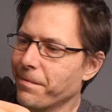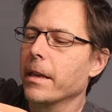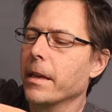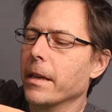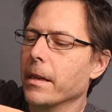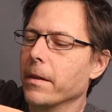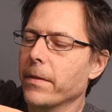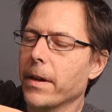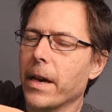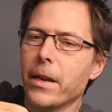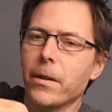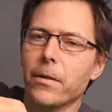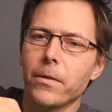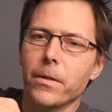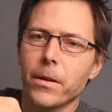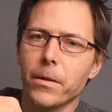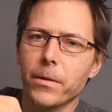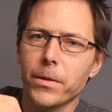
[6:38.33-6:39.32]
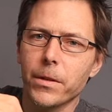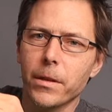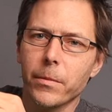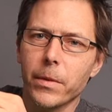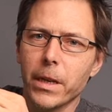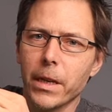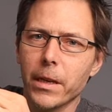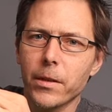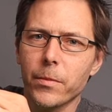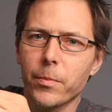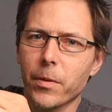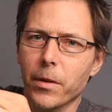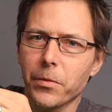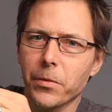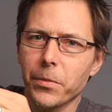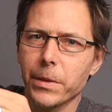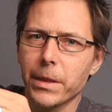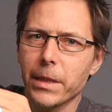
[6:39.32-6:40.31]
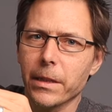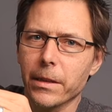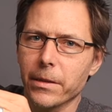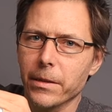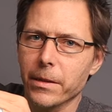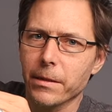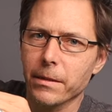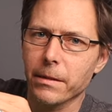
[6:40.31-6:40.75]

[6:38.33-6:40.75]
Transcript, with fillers: And if I don't know, somebody else probably does.